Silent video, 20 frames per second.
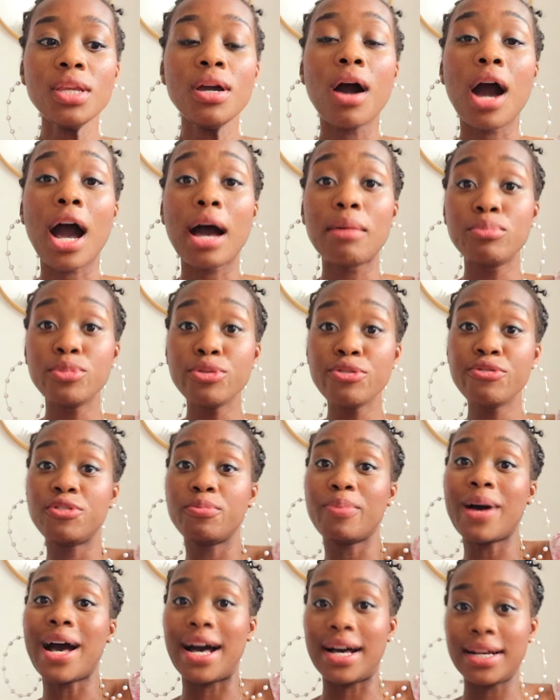I moved
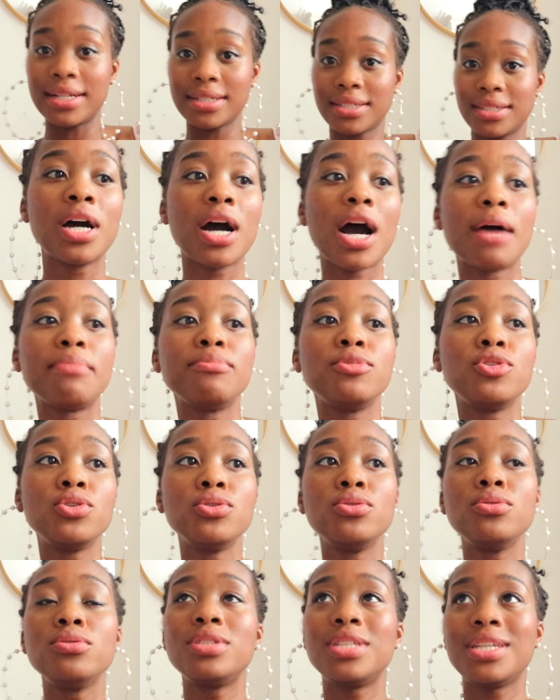back. I'm
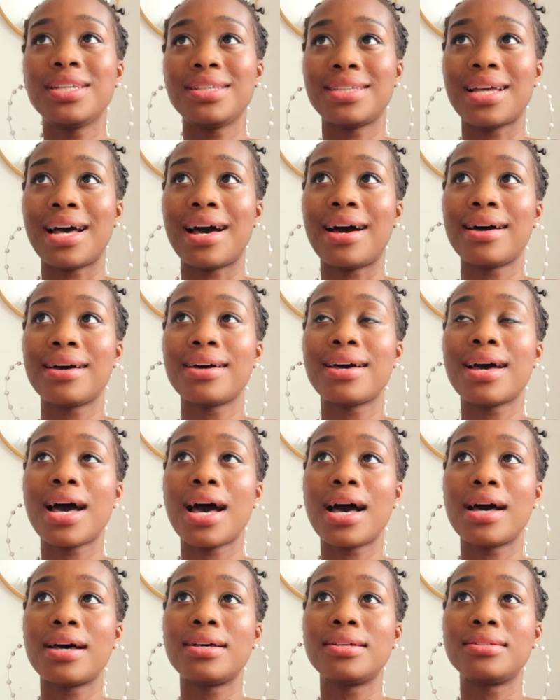using that
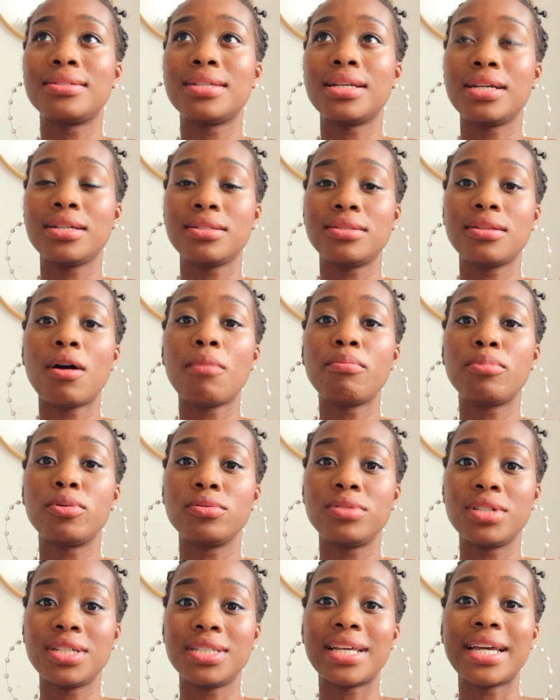as an example
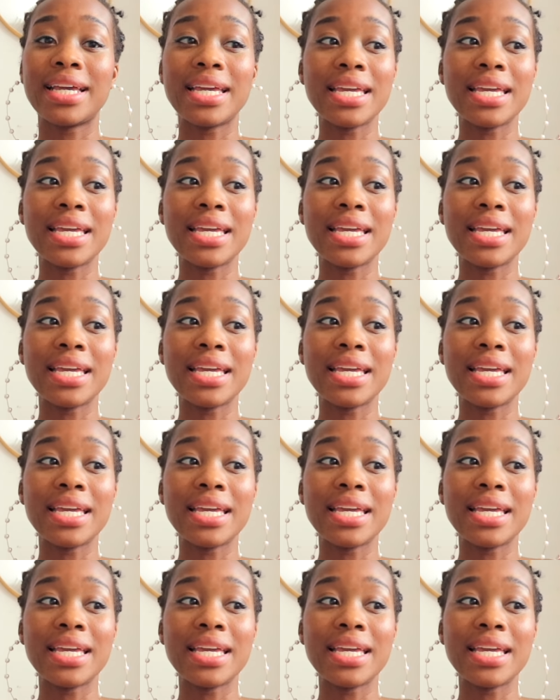to say,